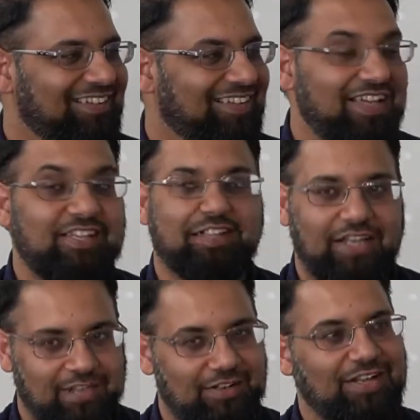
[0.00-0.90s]
He's going to
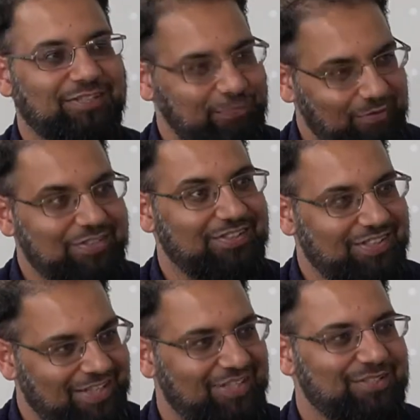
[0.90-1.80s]
get a nice surprise at
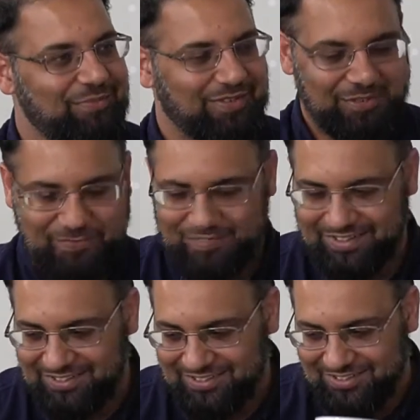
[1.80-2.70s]
Day of Judgment.
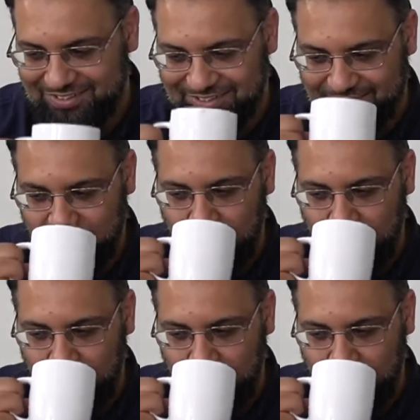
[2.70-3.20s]
Inshallah.